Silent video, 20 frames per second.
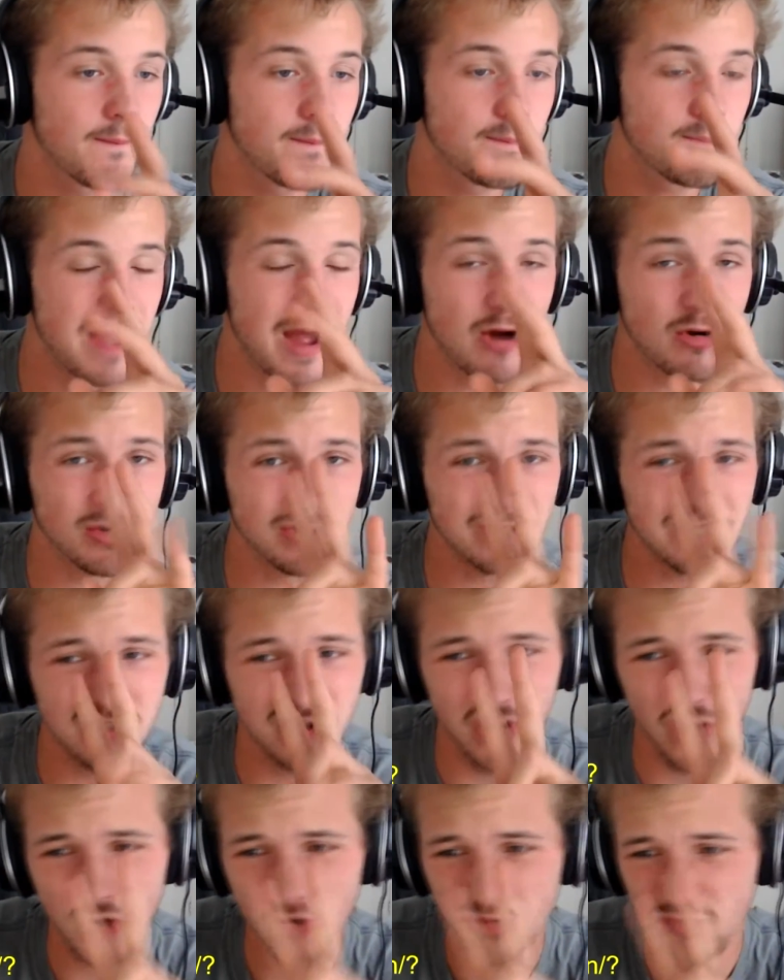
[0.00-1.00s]
Heracross has
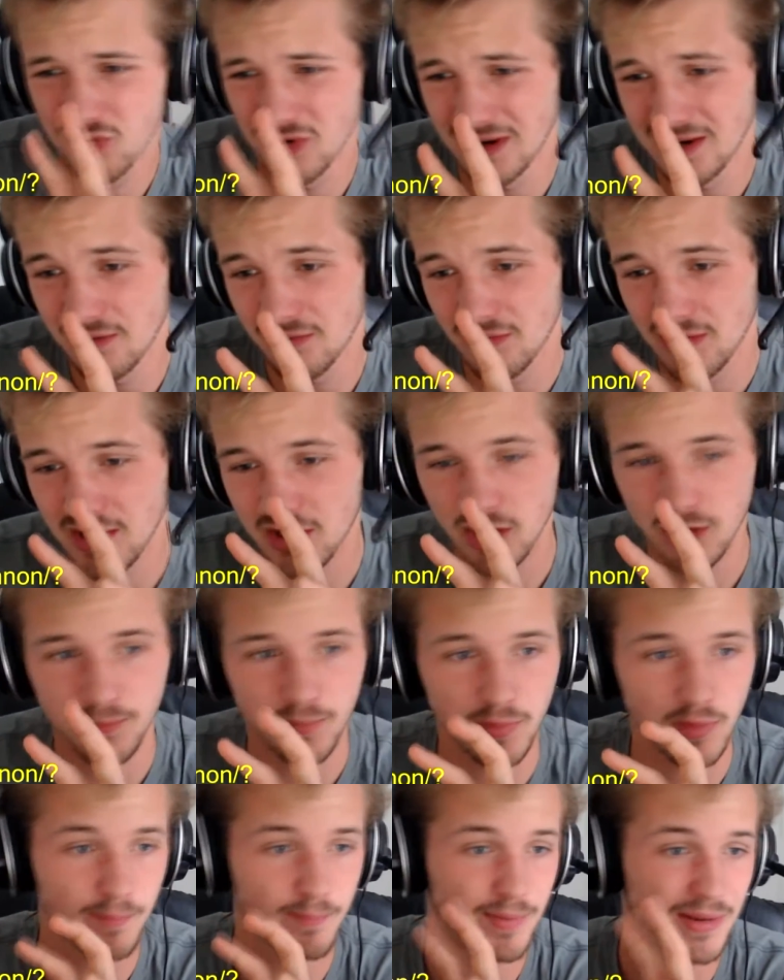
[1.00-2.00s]
two really
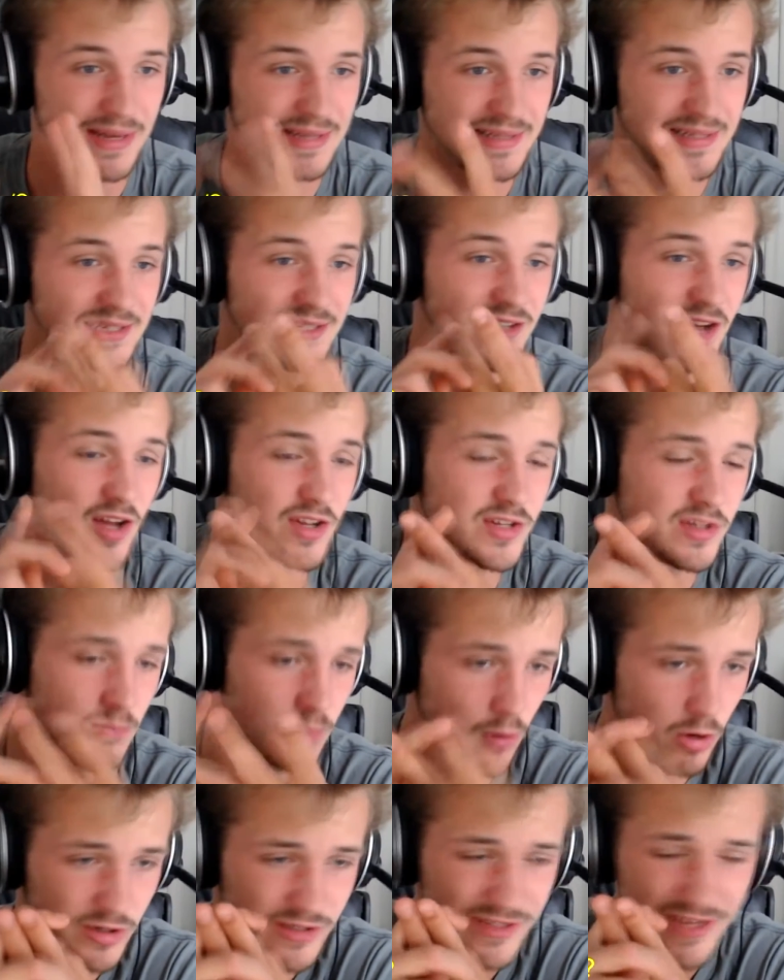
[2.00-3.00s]
good abilities, Guts and
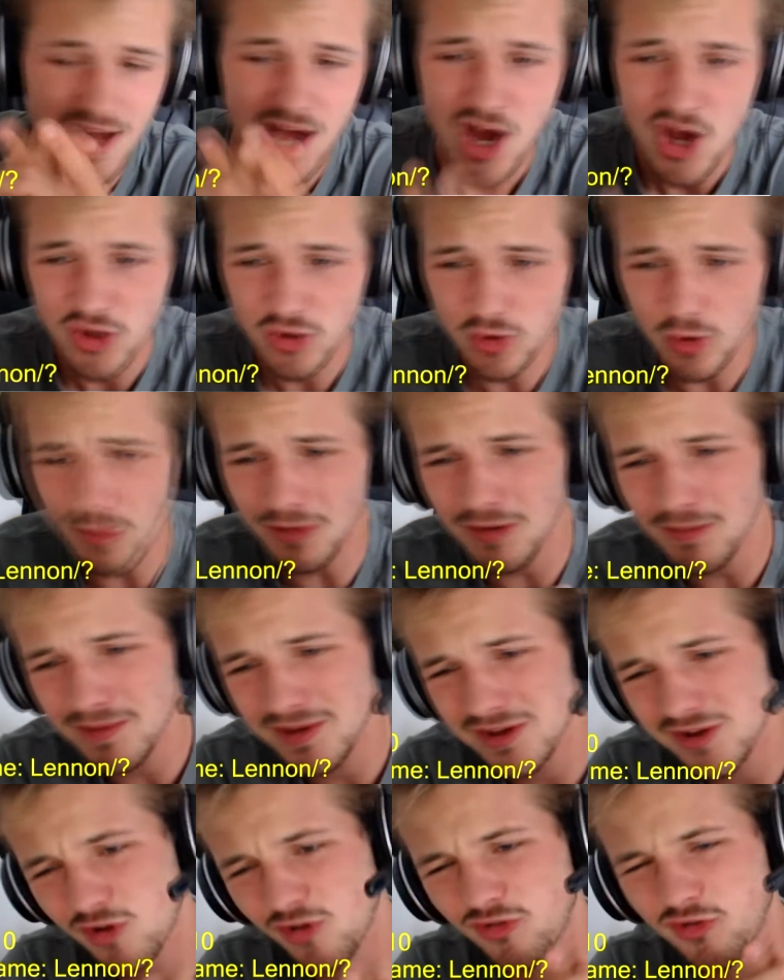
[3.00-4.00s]
Moxie. Swarm can
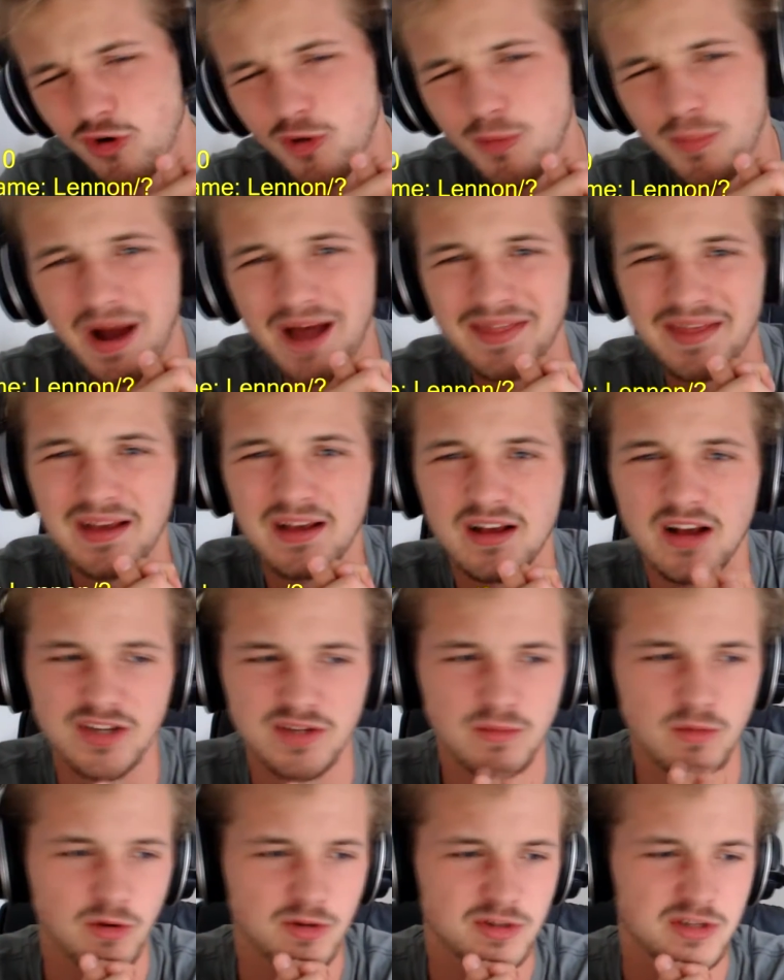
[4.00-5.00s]
be useful, but I think
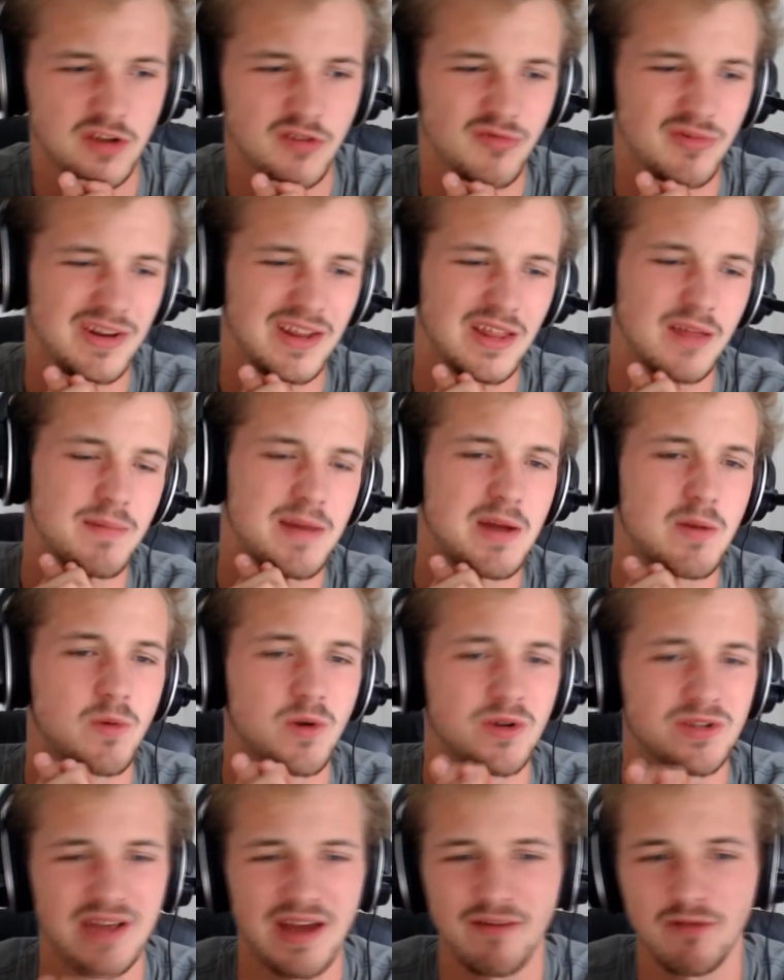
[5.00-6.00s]
Guts and Moxie are really the main
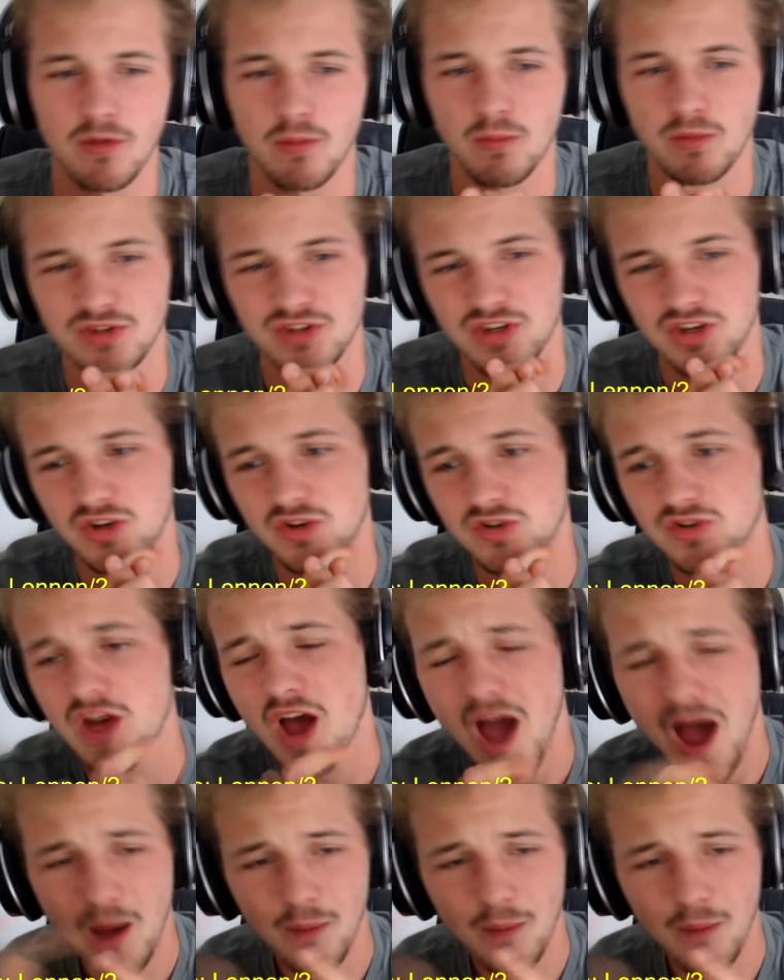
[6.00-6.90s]
ones everyone wants to use.